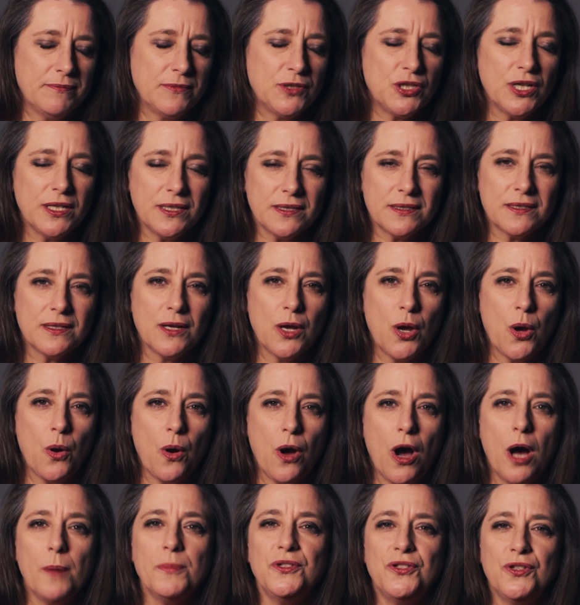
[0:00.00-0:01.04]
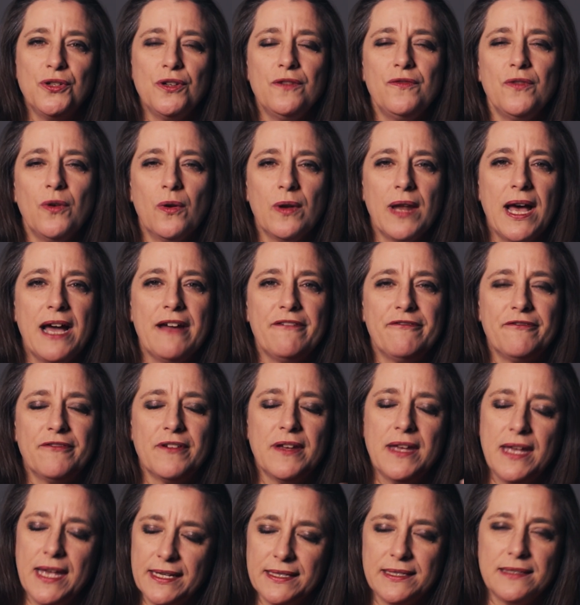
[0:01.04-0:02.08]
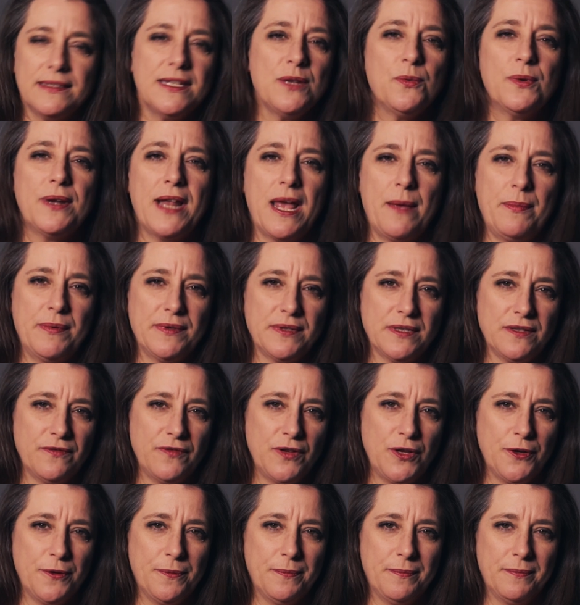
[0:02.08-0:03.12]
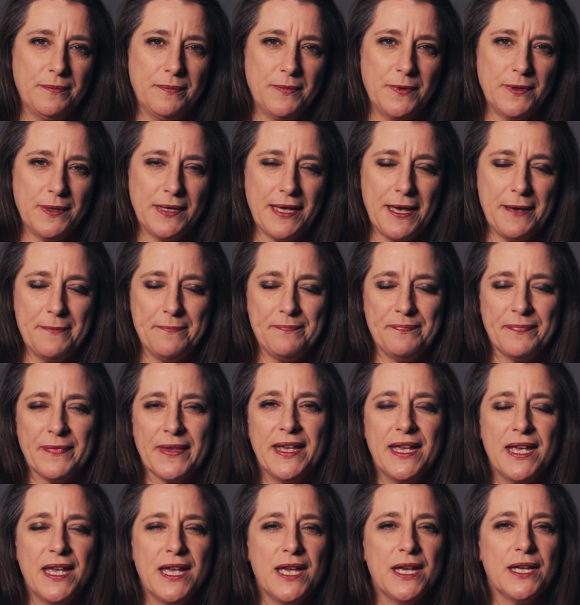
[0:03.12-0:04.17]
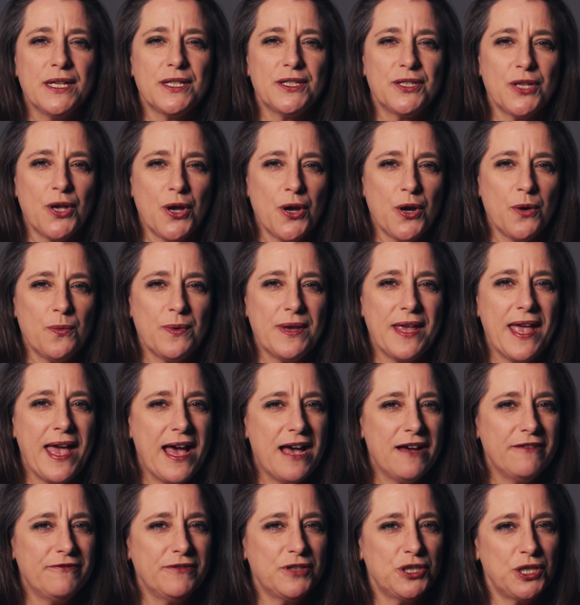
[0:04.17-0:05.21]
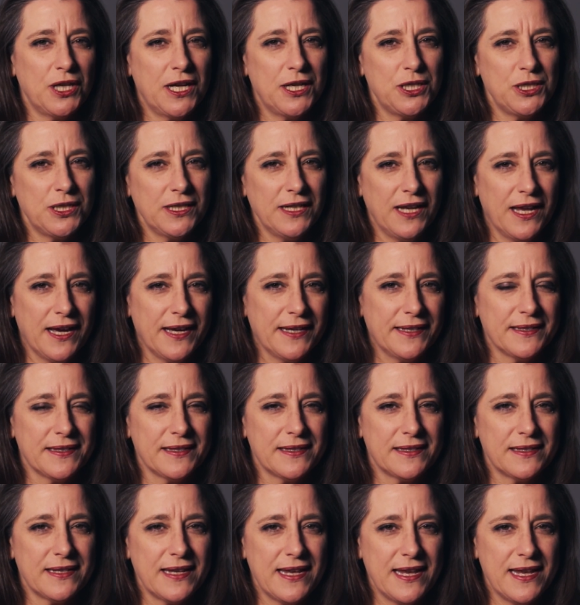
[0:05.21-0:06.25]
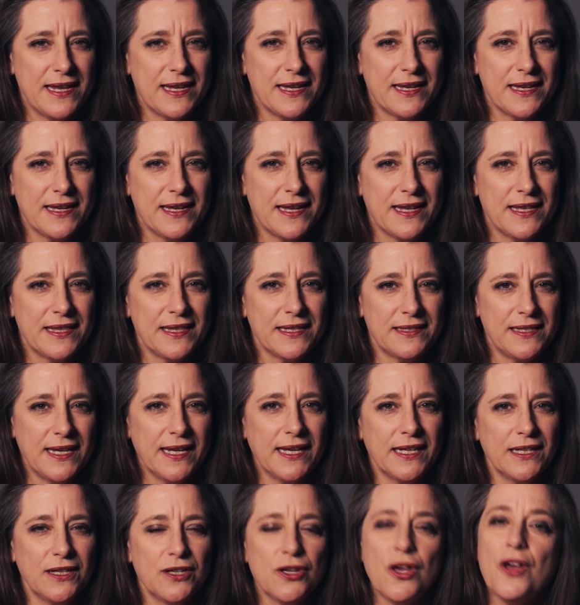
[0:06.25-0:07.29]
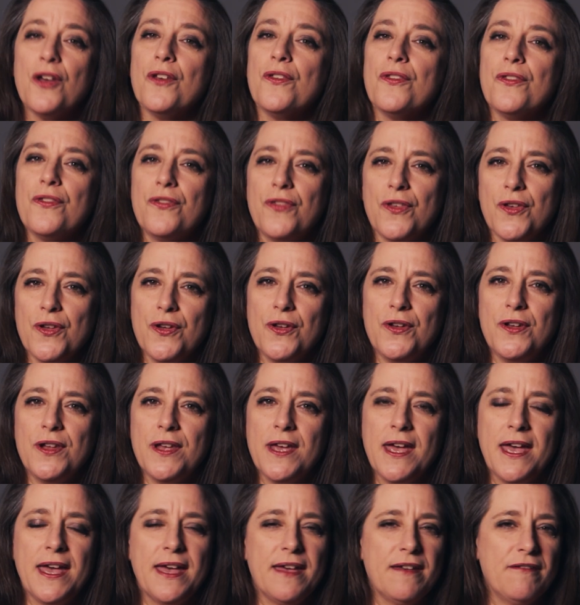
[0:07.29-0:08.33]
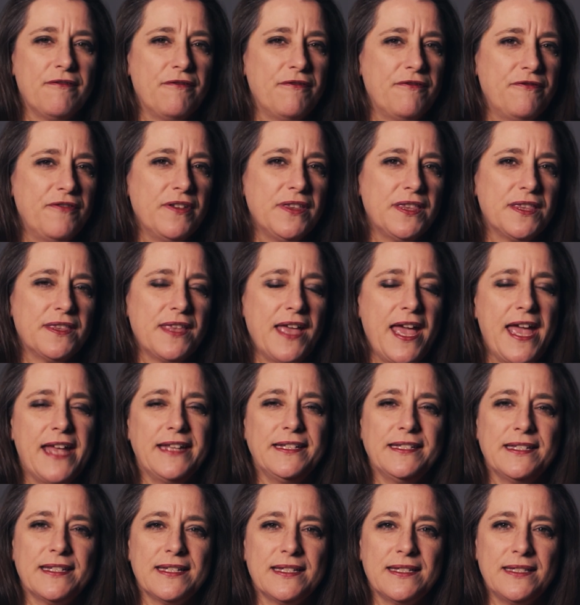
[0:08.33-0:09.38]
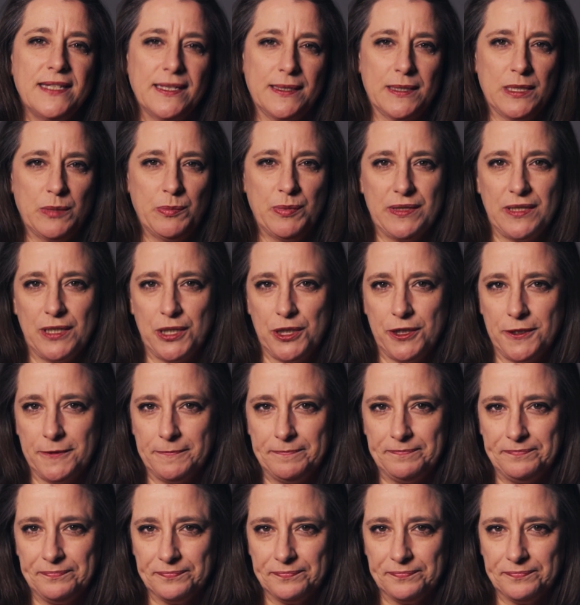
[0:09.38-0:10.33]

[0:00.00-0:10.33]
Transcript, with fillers: Just observe your life and see what happens for you. Okay. So we have changing lines in the second, third, fifth, and sixth position.